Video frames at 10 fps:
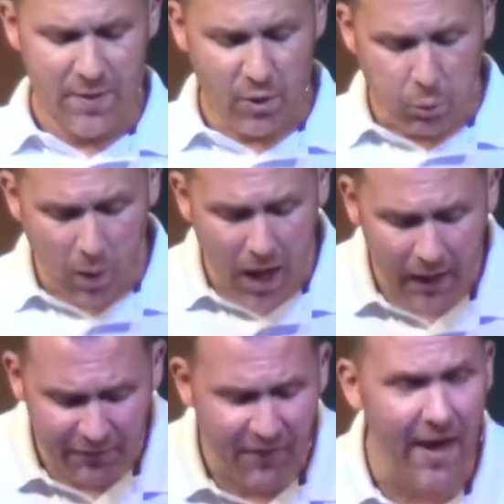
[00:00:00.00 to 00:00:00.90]
We
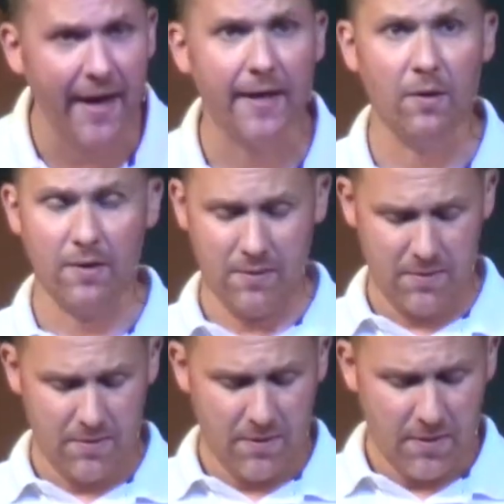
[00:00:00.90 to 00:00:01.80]
qualify
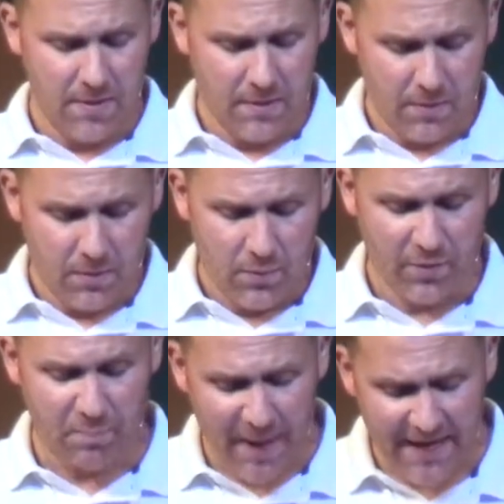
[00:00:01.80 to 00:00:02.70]

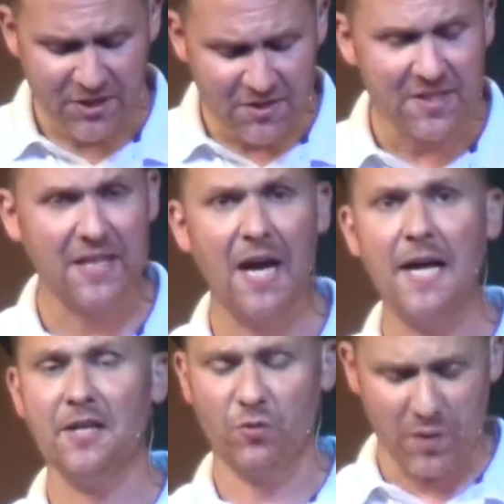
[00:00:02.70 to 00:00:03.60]
with patience and
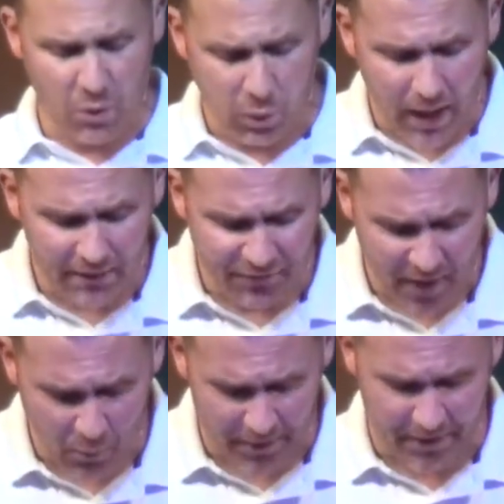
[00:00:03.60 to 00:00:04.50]
kindness, we
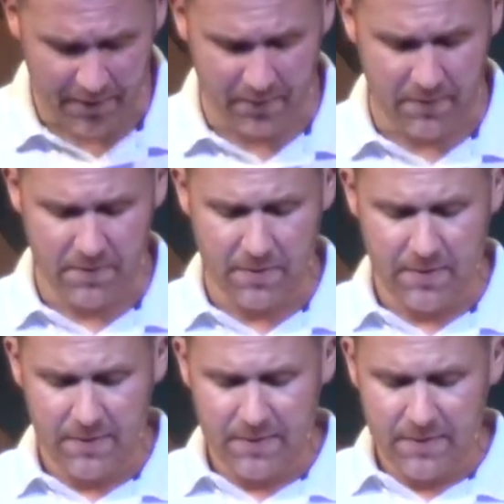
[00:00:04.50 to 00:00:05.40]
qualify one another
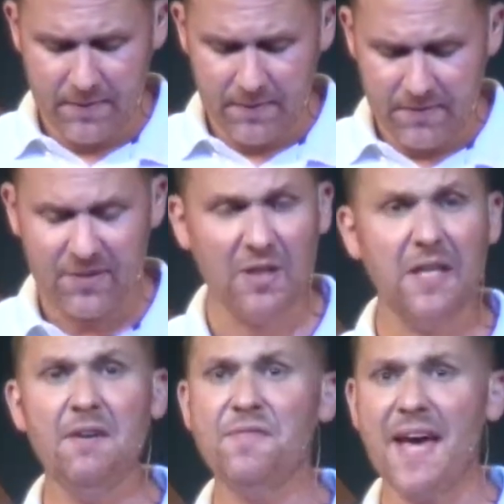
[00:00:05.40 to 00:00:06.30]
to
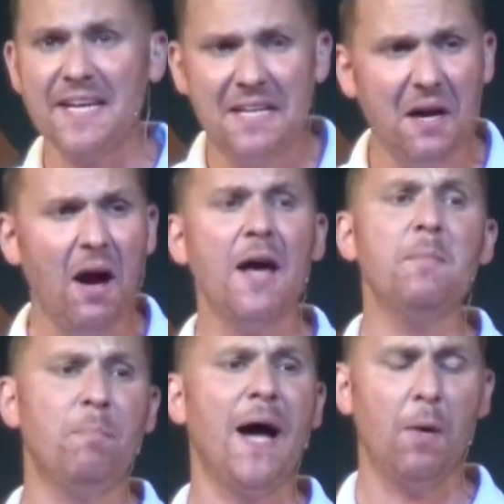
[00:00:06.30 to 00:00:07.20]
live that
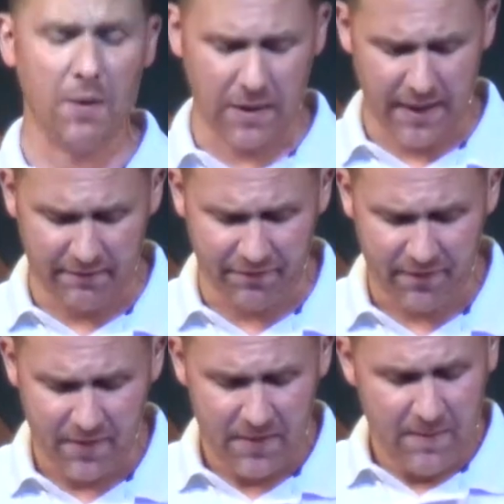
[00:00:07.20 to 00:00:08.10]
God-empowered
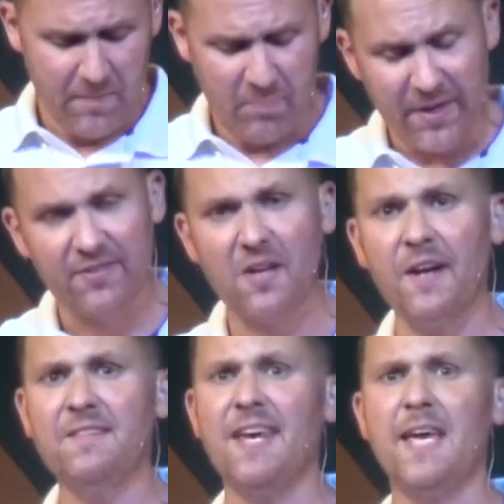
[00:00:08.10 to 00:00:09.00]
life, but it's
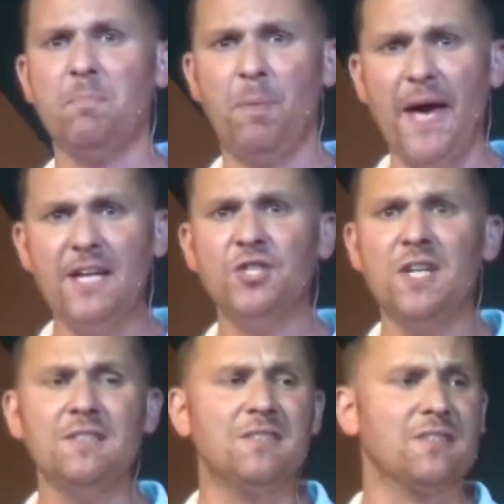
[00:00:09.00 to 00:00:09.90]
going to take
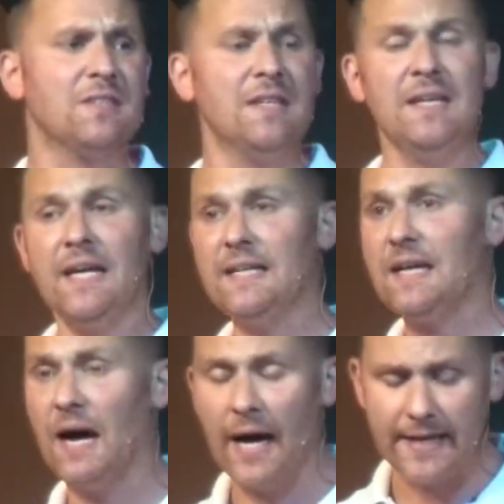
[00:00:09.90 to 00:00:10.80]
patience
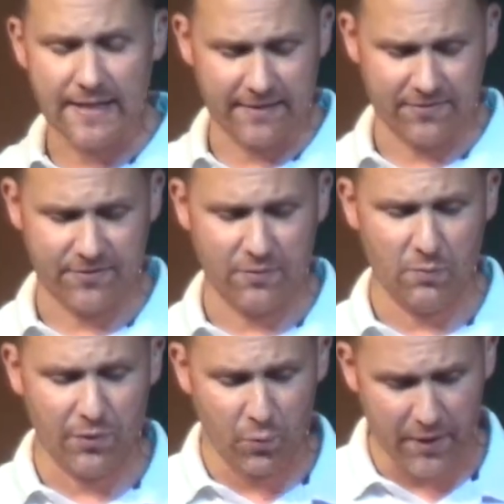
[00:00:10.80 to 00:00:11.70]
and kindness
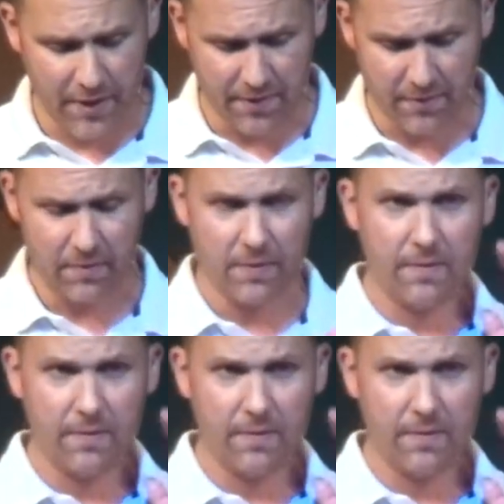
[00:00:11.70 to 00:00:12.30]
with one another.